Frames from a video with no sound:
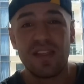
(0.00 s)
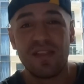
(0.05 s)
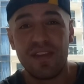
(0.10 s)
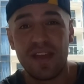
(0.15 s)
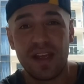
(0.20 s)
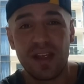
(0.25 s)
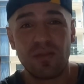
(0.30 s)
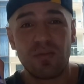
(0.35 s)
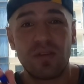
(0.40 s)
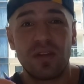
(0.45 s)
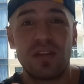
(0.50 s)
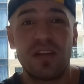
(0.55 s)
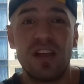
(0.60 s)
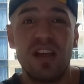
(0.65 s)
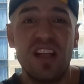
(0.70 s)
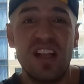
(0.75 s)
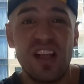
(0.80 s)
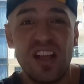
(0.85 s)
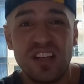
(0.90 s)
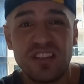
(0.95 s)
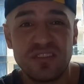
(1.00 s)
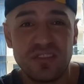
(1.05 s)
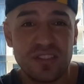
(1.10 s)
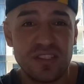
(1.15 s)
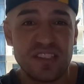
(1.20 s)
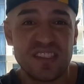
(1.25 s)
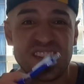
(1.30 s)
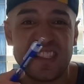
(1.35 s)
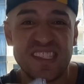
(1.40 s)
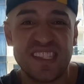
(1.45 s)
there were
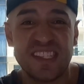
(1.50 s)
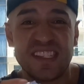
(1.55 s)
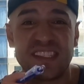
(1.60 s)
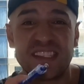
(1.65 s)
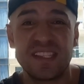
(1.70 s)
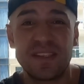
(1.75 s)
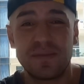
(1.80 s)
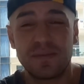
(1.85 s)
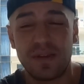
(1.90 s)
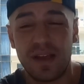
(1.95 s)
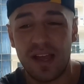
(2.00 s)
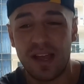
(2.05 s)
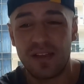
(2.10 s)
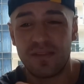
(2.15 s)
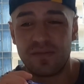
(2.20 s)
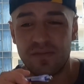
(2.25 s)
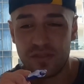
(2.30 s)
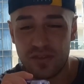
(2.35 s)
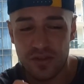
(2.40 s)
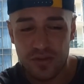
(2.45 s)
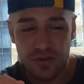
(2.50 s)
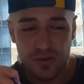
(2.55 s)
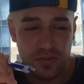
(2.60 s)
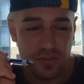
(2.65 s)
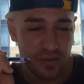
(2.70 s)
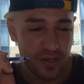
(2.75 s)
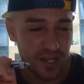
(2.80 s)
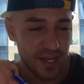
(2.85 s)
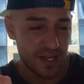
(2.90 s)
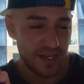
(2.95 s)
165
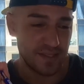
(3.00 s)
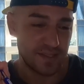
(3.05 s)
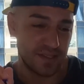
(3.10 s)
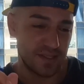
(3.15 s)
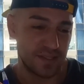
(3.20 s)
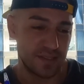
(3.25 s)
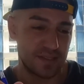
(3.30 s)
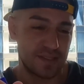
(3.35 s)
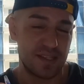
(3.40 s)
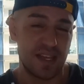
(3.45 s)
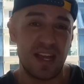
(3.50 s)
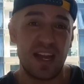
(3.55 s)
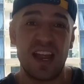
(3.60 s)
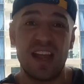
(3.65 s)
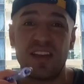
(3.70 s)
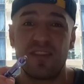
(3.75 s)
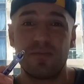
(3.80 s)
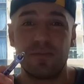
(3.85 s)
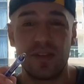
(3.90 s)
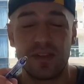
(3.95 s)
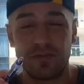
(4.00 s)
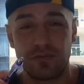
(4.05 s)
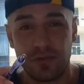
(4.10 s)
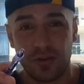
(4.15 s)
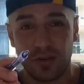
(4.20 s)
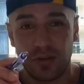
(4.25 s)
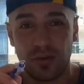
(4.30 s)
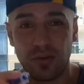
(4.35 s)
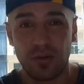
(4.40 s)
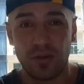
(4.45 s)
new cases that have been
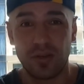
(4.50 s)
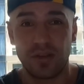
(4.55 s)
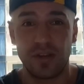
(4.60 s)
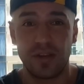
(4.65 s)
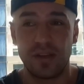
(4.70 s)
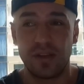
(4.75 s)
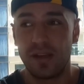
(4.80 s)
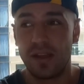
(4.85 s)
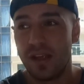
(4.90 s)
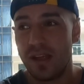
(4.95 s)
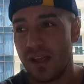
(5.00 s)
recorded.